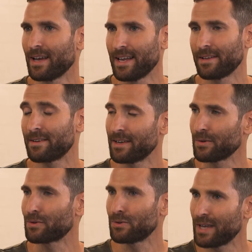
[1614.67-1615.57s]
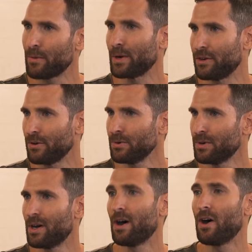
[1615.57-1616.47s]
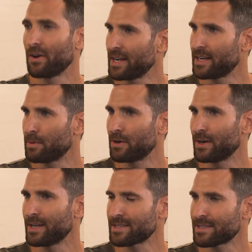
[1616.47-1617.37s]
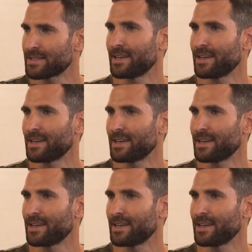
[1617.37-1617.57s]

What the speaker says: And today we do on AWS